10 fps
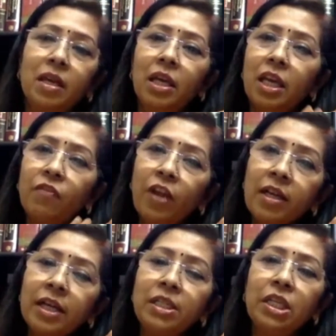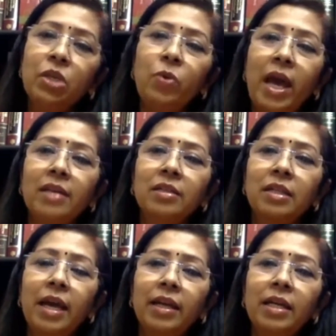he will continue as a
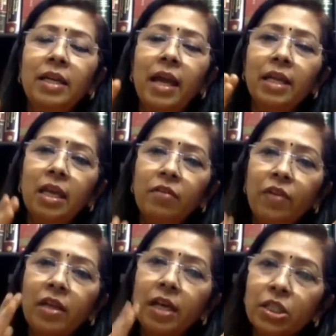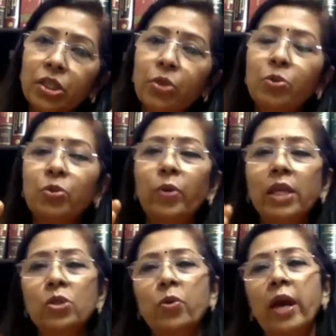tenant and he will continue to
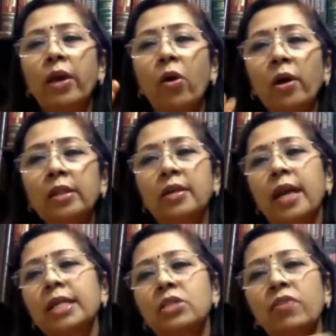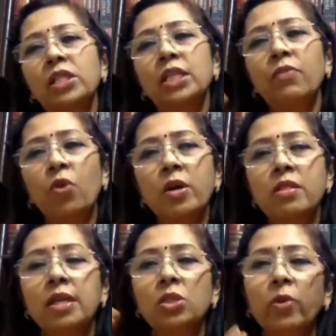enjoy all the rights which he was
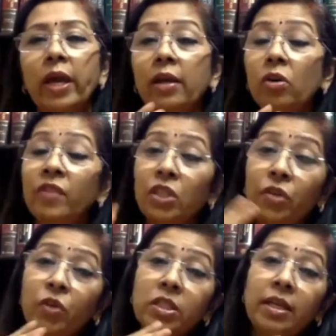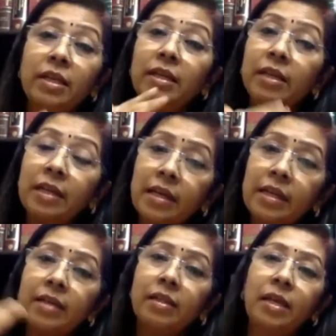enjoying, which he was getting
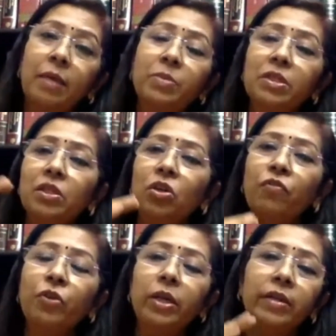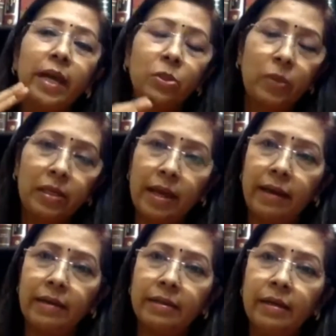earlier in the capacity of contractual
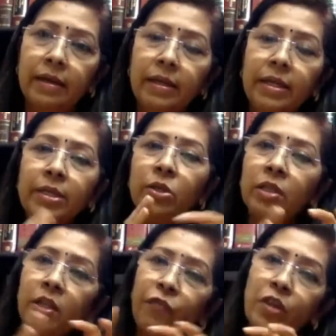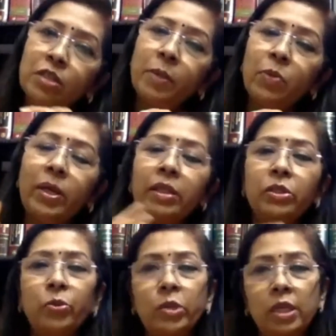tenant. So the difference between the
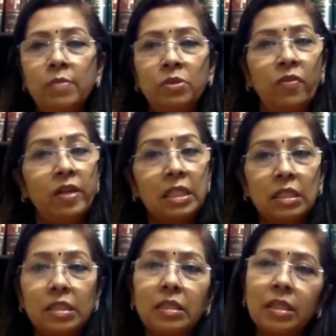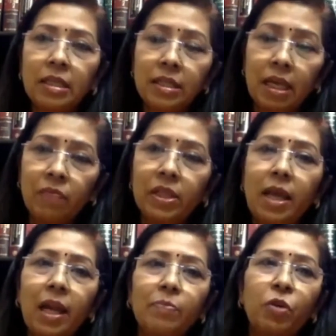2 terms we will discuss in detail with the
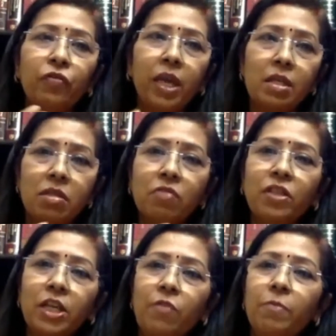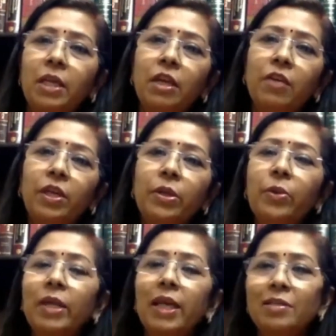help of cases which have been given in
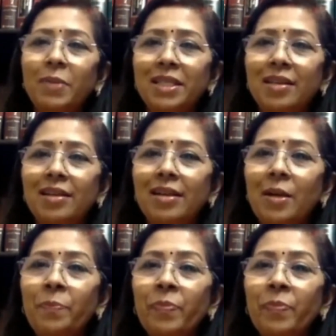your case material.